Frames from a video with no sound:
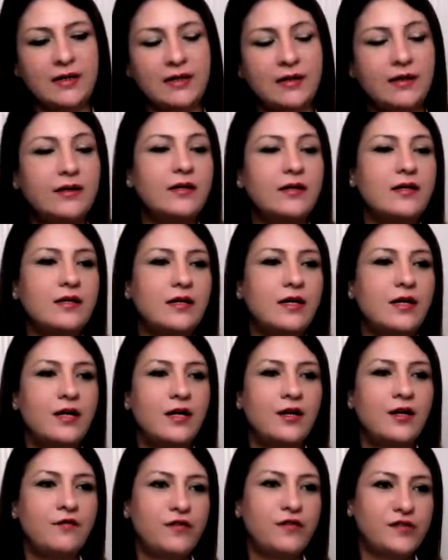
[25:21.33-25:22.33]
hurt
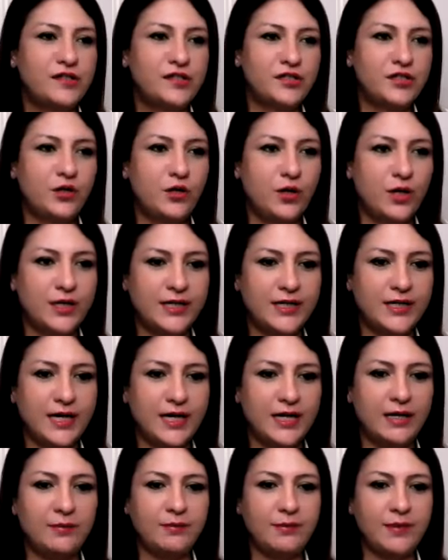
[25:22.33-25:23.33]
for such a long
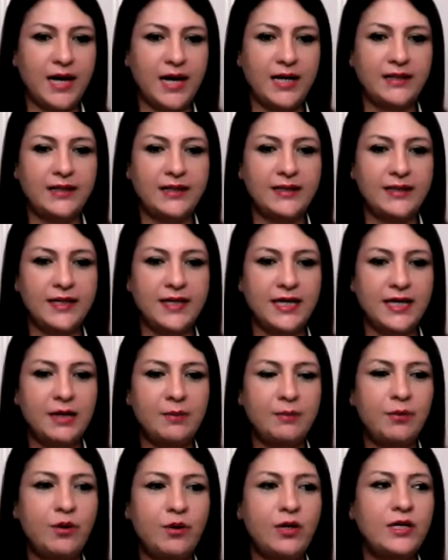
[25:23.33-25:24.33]
time, and then they
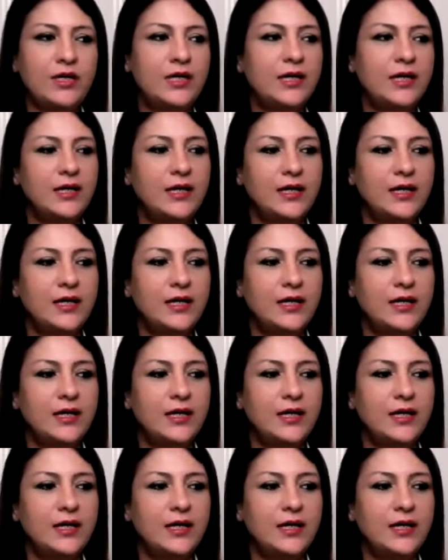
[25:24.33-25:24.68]
keep on